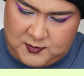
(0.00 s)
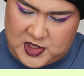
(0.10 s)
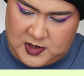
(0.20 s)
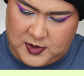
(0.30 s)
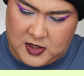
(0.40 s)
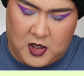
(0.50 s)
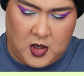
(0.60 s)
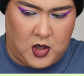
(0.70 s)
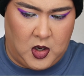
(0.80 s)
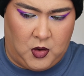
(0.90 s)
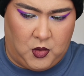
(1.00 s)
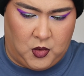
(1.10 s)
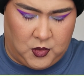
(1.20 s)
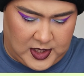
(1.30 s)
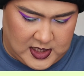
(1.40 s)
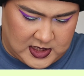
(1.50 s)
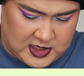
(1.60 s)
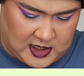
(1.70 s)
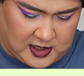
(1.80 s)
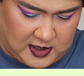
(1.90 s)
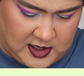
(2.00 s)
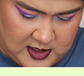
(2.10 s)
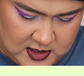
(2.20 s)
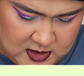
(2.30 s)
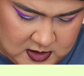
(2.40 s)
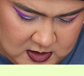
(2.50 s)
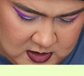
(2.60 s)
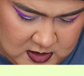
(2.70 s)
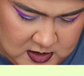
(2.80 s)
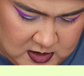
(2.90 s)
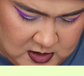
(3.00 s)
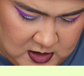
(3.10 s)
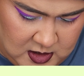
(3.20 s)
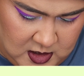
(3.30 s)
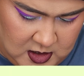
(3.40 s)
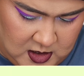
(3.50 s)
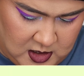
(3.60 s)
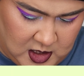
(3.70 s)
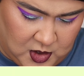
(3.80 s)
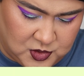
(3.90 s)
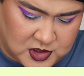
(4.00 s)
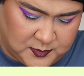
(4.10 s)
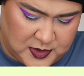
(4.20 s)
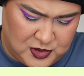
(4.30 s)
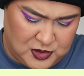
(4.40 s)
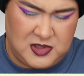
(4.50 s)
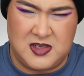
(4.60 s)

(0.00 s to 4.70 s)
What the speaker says: shimmer. Oh, that is stunning. That is El de Poo,